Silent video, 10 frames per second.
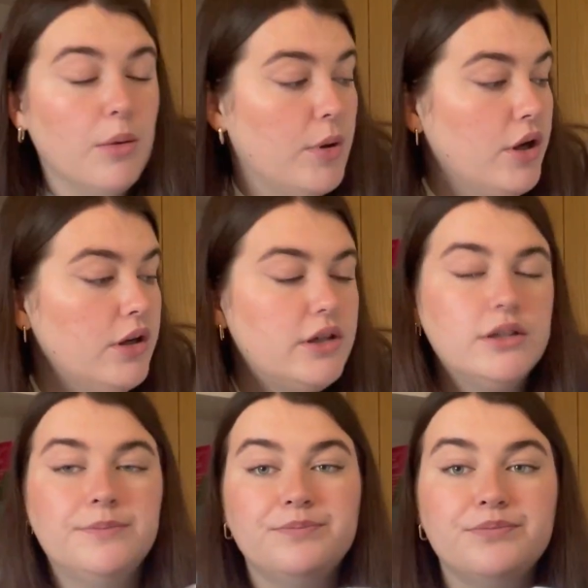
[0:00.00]
book.
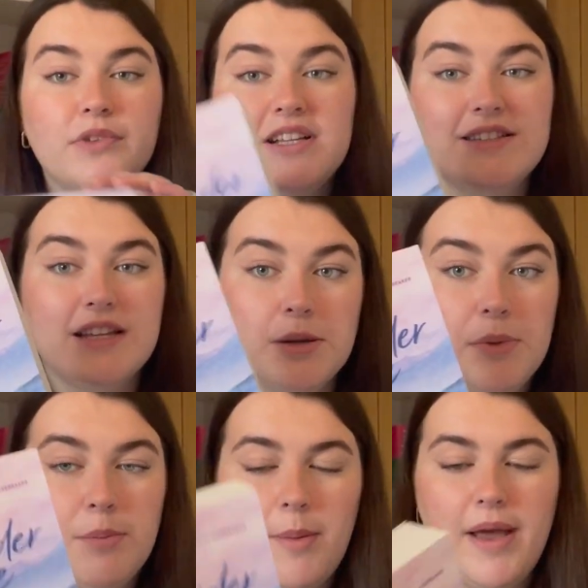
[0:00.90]
Consider Me
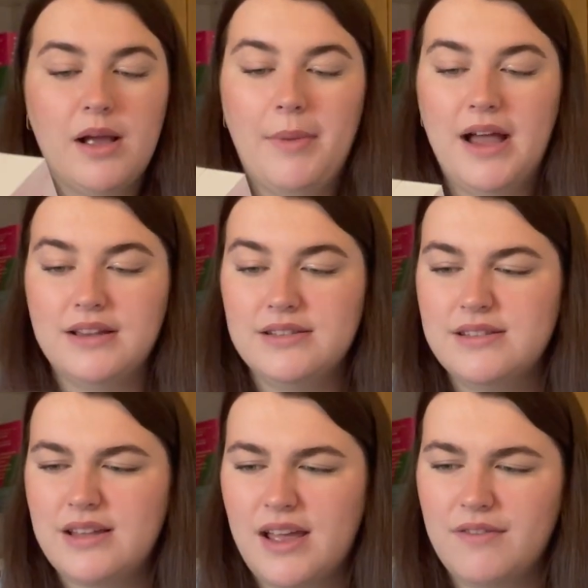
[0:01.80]
by Becca Mack. This is
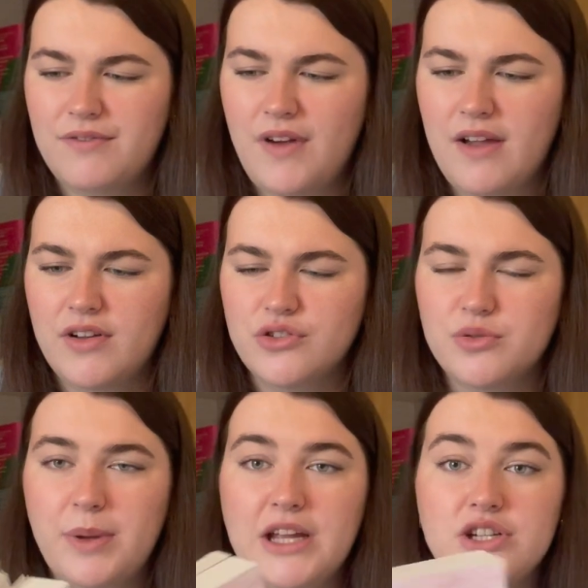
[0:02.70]
like 500
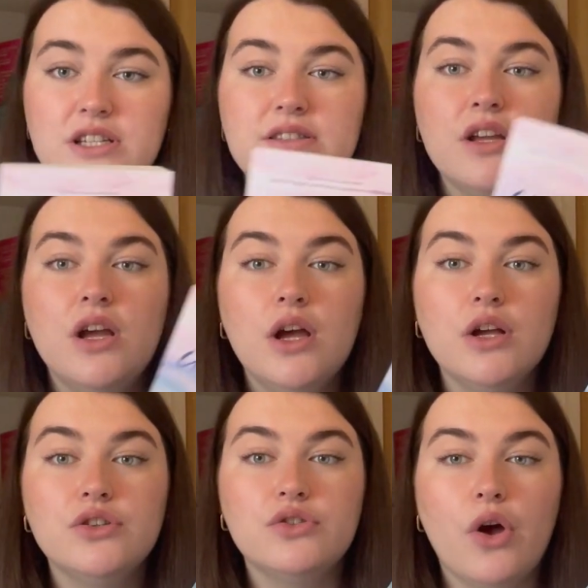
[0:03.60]
pages,
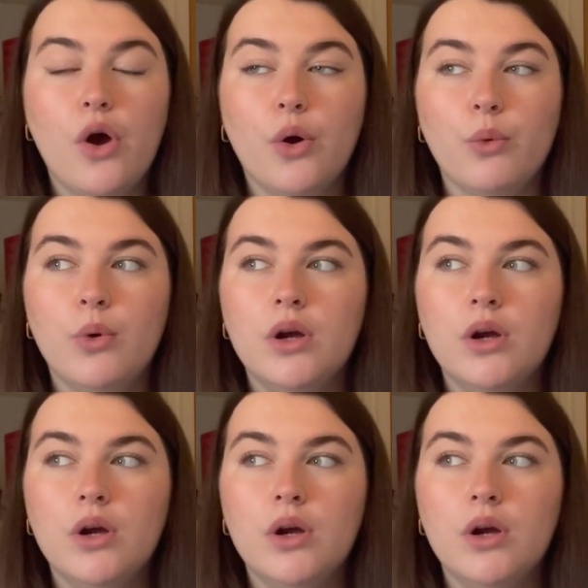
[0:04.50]
so